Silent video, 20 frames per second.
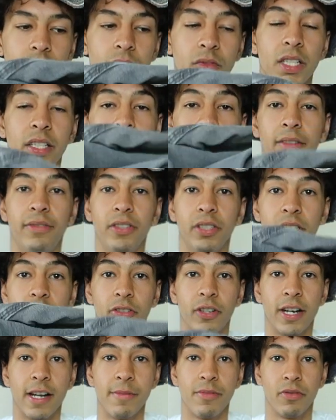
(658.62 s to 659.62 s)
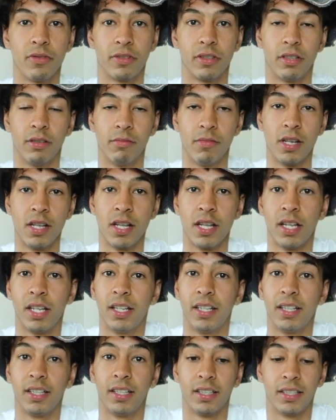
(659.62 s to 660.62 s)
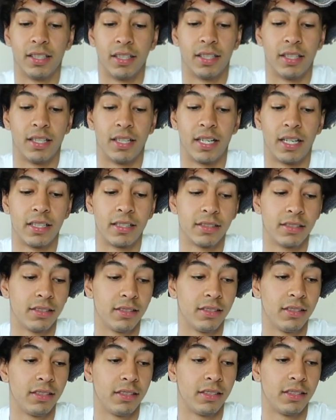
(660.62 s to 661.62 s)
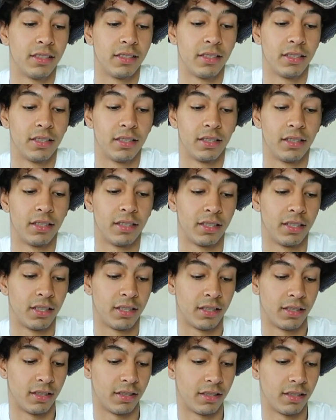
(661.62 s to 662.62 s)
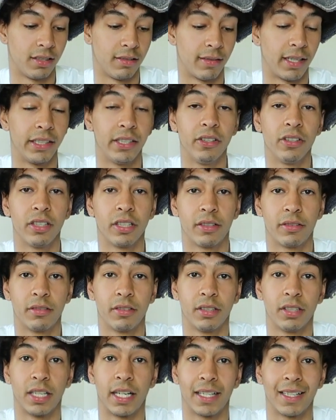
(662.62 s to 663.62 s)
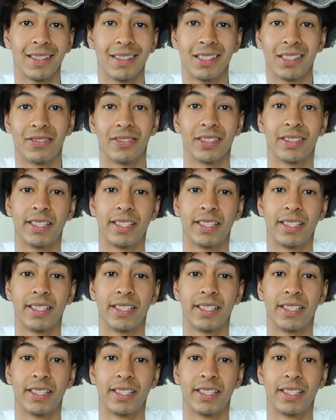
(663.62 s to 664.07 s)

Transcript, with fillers: yeah, definitely grab you some. Honestly, uh, I know they I got these for